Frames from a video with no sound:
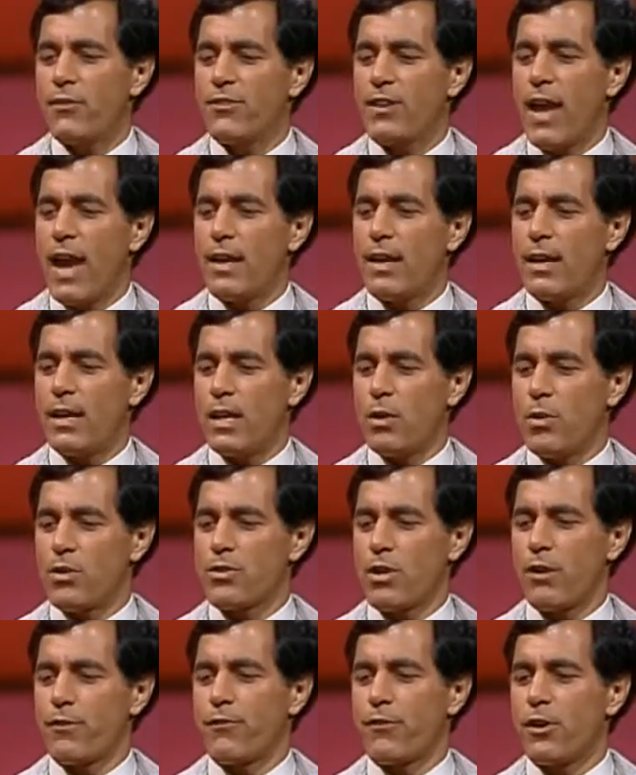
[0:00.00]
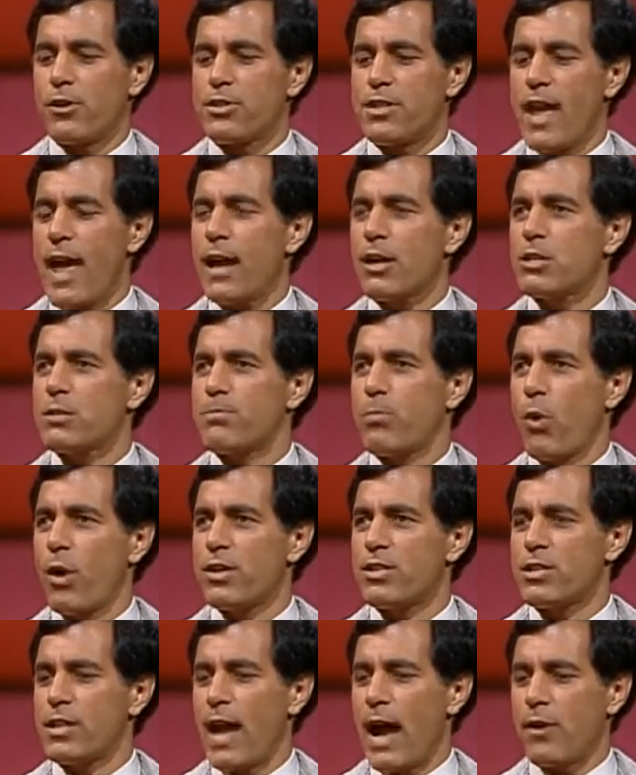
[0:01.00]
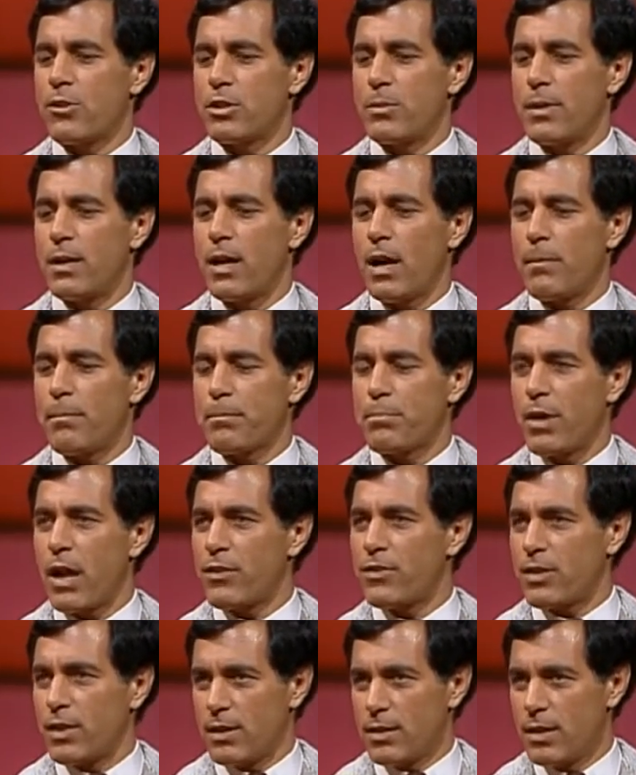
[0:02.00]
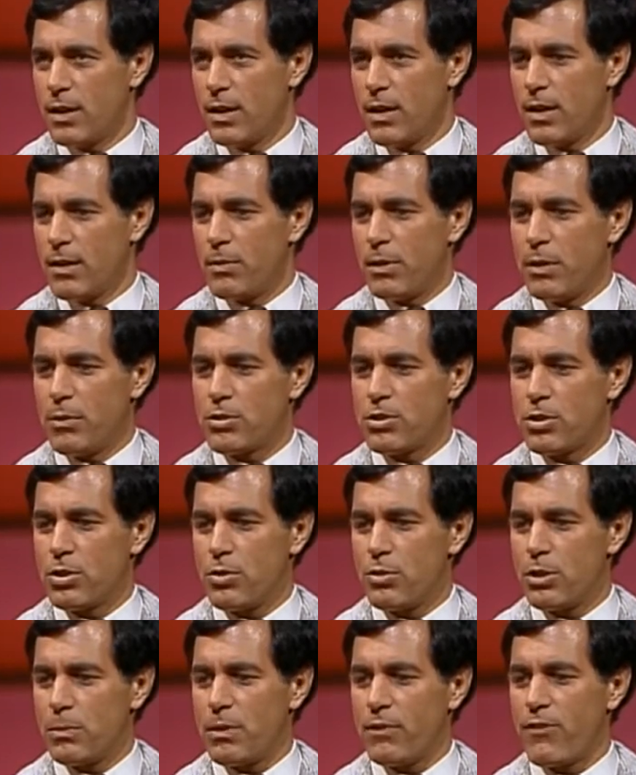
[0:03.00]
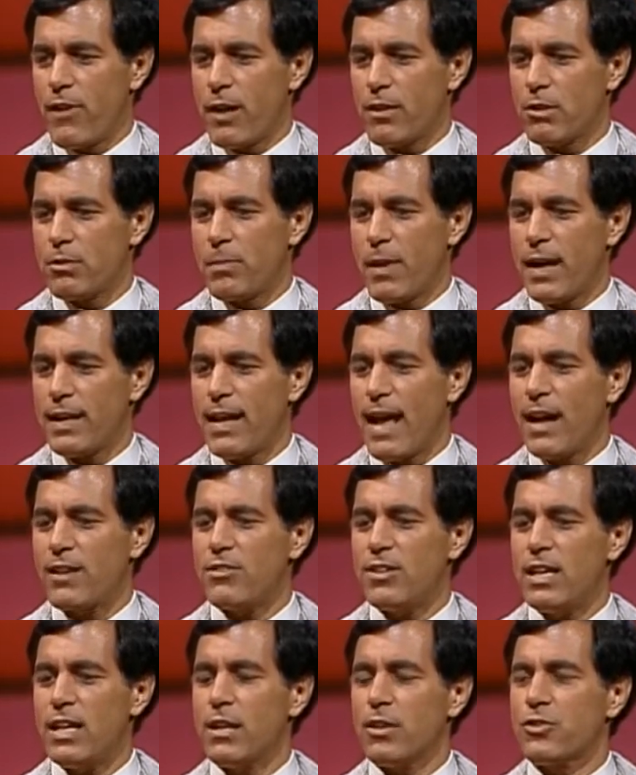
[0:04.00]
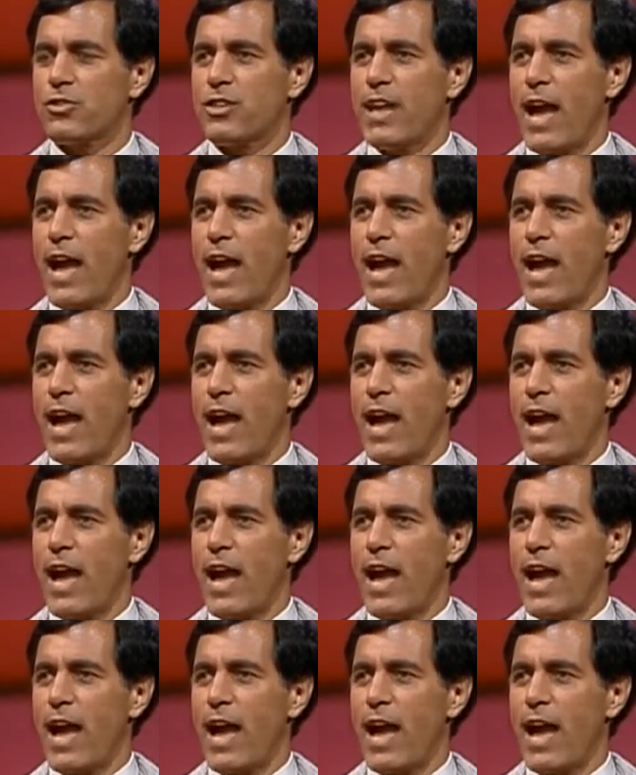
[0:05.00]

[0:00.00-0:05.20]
F. Kennedy was our first ex-Boy Scout to become president but he was soon to be followed by an ex-Eagle